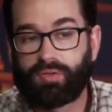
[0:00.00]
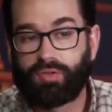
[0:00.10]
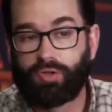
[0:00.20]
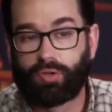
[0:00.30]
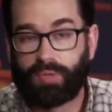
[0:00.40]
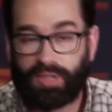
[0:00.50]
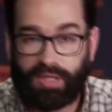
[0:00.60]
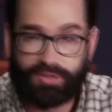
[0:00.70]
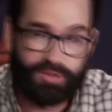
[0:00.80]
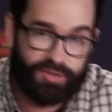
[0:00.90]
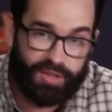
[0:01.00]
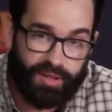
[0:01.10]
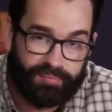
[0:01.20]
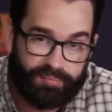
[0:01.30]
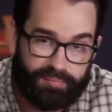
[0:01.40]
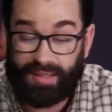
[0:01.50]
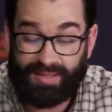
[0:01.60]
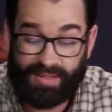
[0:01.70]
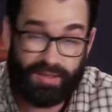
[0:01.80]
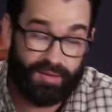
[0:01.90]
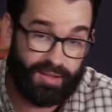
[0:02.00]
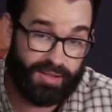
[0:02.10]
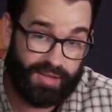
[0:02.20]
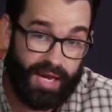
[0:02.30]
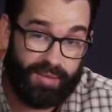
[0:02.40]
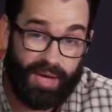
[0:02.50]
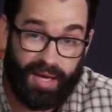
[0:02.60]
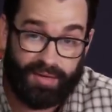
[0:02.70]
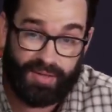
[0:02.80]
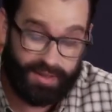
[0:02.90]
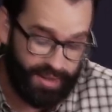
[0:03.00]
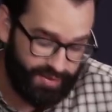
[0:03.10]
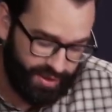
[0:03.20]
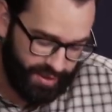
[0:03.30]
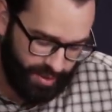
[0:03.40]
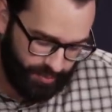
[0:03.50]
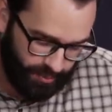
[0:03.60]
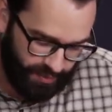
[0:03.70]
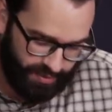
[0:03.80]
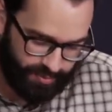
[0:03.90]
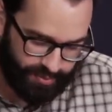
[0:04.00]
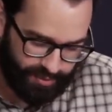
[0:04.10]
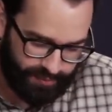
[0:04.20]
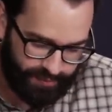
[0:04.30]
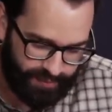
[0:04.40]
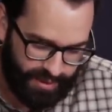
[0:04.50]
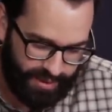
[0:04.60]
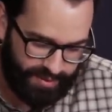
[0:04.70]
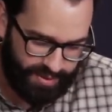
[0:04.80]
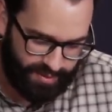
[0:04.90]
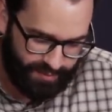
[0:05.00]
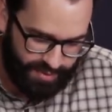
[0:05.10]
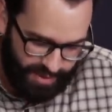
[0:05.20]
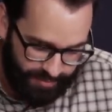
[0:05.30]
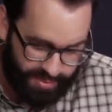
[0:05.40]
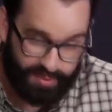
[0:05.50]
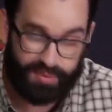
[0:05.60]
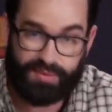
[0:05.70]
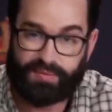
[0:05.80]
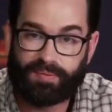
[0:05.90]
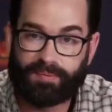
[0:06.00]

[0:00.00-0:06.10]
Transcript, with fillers: your relationship is it the same as it is it in principle in its substance